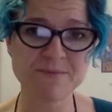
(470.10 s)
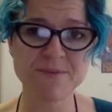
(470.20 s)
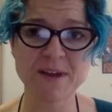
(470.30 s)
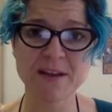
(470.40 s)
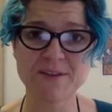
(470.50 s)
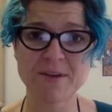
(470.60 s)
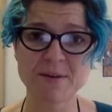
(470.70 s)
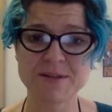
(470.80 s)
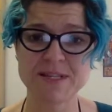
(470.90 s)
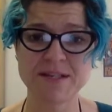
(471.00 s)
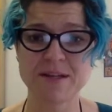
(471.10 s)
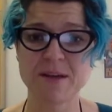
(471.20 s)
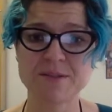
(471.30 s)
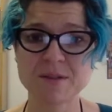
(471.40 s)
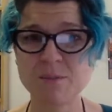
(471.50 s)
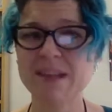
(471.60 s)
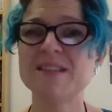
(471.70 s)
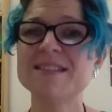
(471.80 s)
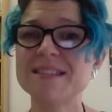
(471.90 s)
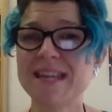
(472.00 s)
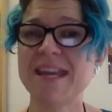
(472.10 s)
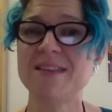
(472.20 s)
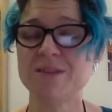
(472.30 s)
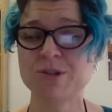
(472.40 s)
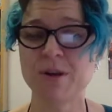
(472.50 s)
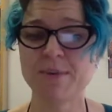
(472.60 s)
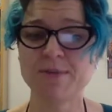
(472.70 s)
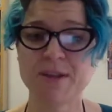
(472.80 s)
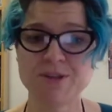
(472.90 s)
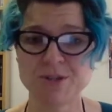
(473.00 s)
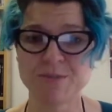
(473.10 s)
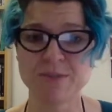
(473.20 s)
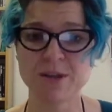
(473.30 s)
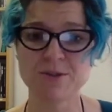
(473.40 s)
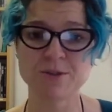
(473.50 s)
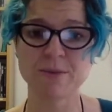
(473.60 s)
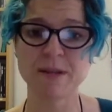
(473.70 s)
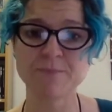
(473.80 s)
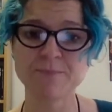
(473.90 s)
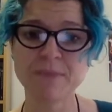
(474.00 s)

fairly thorough details so we can see the type of leadership that you're doing.